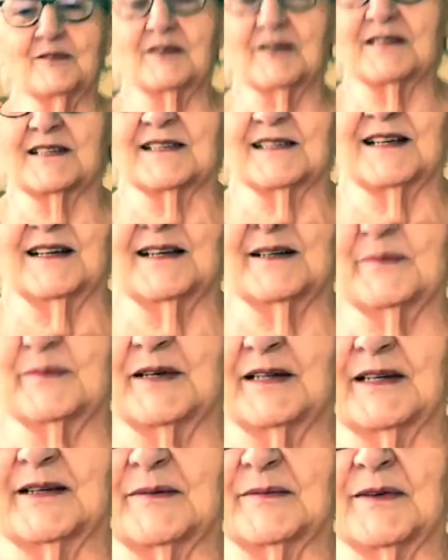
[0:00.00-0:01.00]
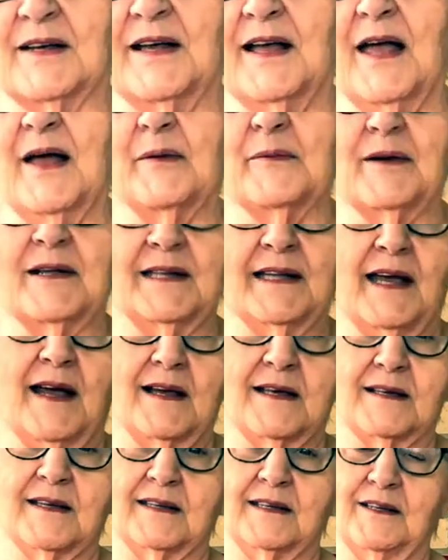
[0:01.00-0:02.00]
It was unbelievable. Well, yeah,
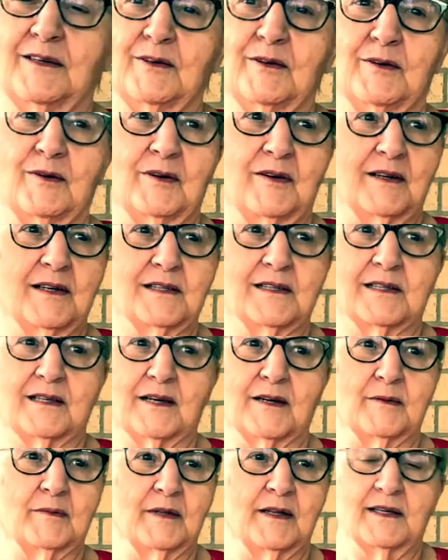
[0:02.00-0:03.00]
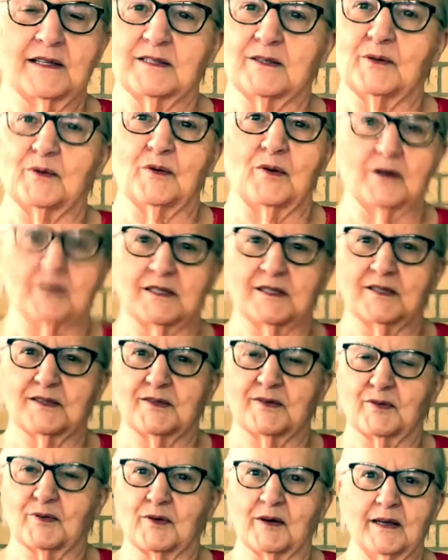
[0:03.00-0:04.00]
you know, as terrible as it was
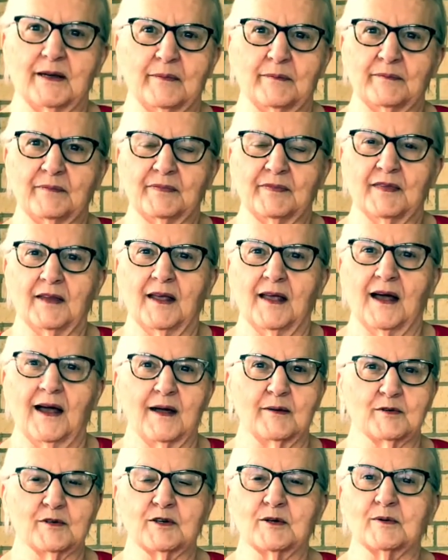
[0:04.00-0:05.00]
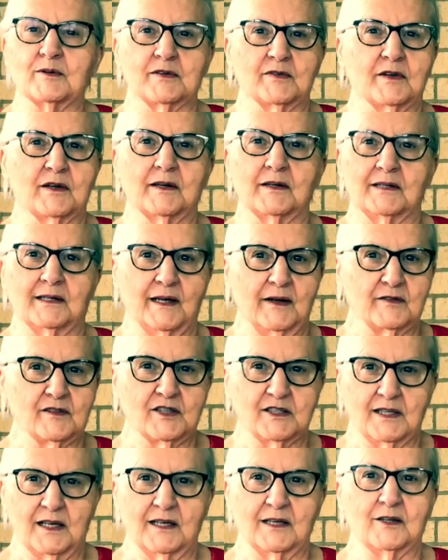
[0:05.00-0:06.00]
for him, I'm sure it was very
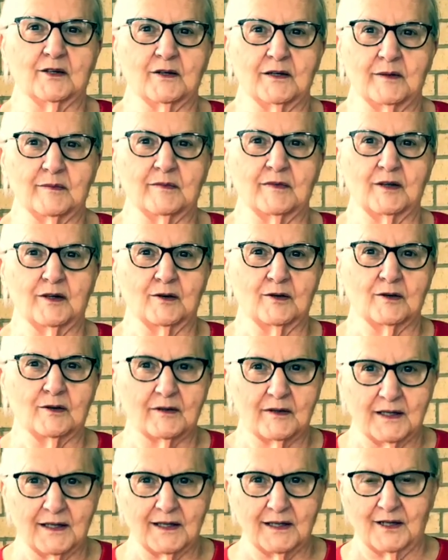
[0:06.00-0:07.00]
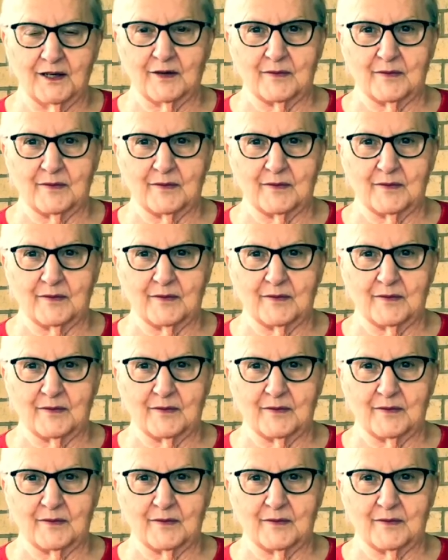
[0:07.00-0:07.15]
devastating to him, you know, in your